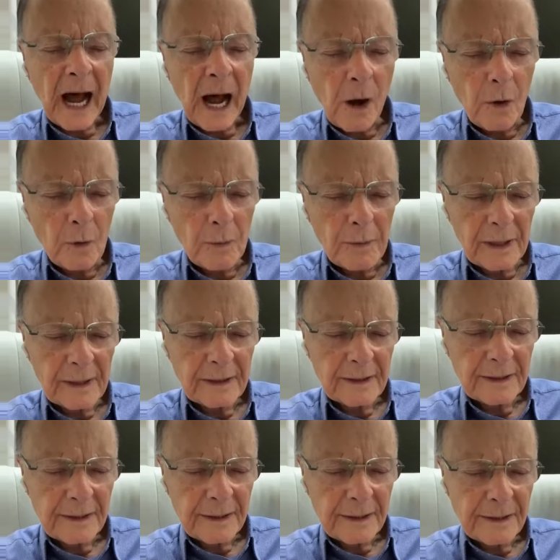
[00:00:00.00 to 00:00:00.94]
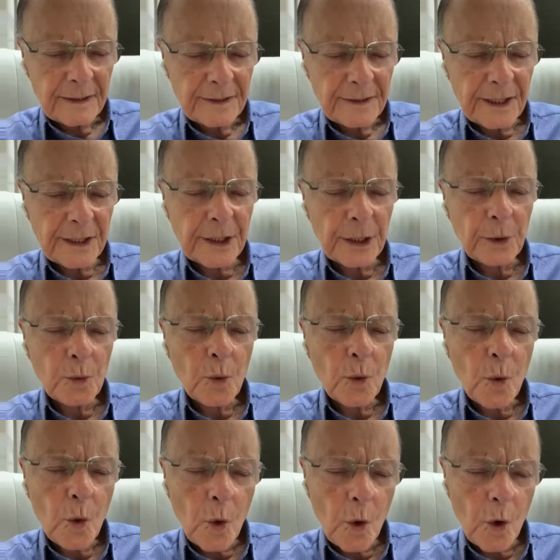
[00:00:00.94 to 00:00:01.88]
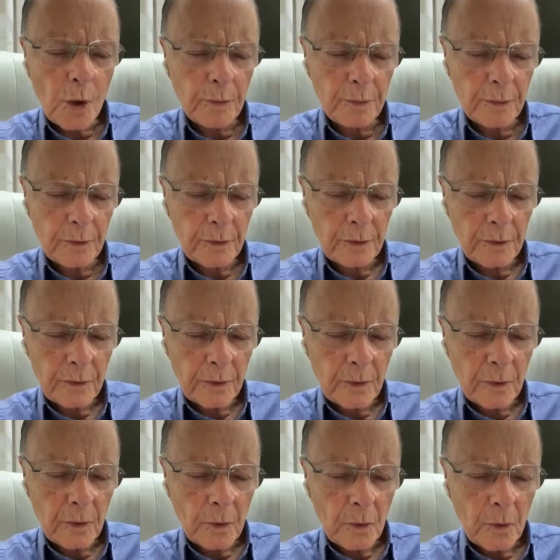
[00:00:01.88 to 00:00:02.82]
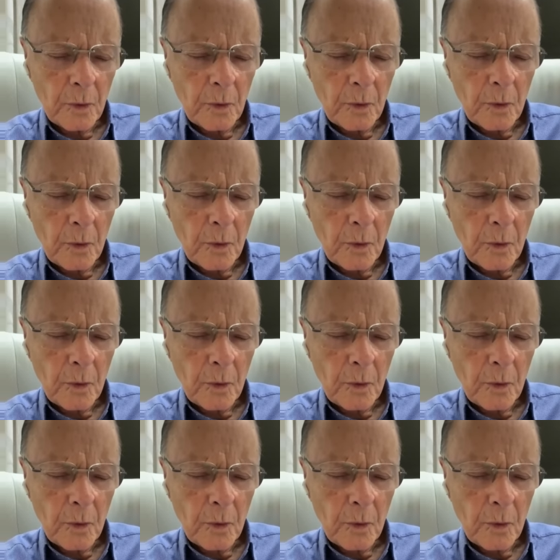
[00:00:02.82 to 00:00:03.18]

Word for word: whether in the soul or in the body,